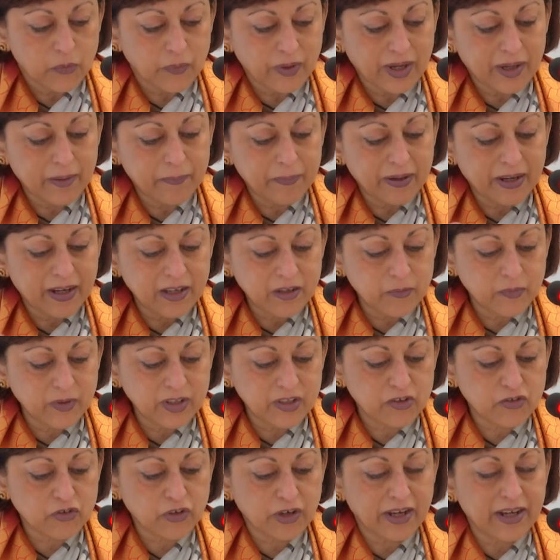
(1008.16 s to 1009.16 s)
whereby
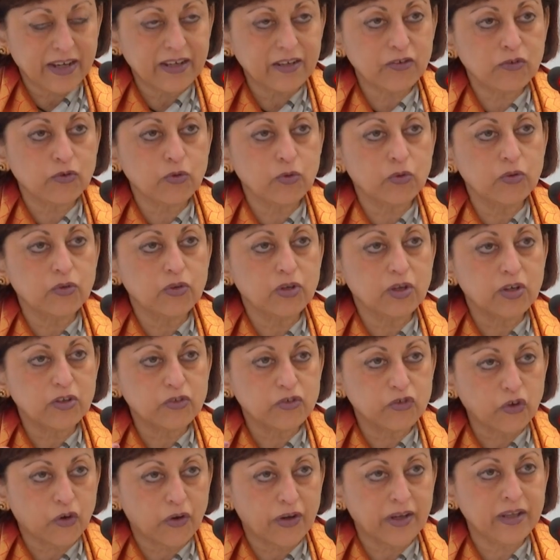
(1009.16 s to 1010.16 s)
we try to
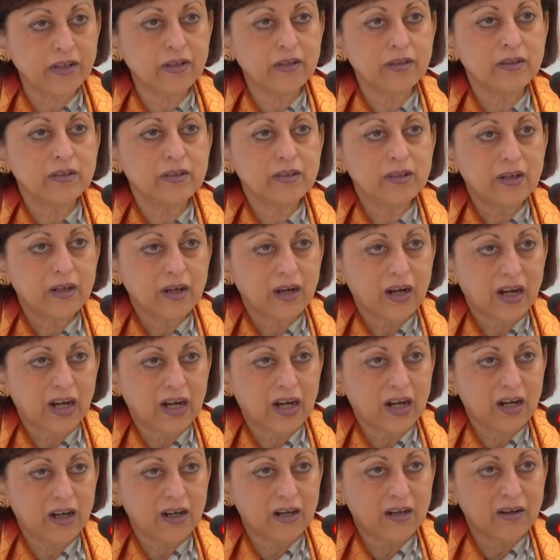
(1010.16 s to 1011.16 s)
join
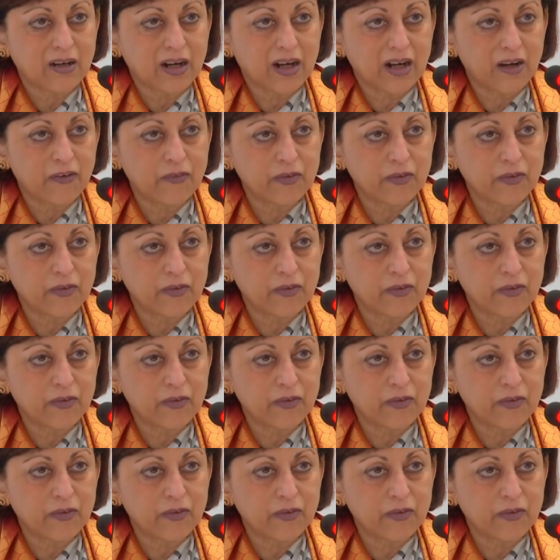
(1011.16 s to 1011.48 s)
uh,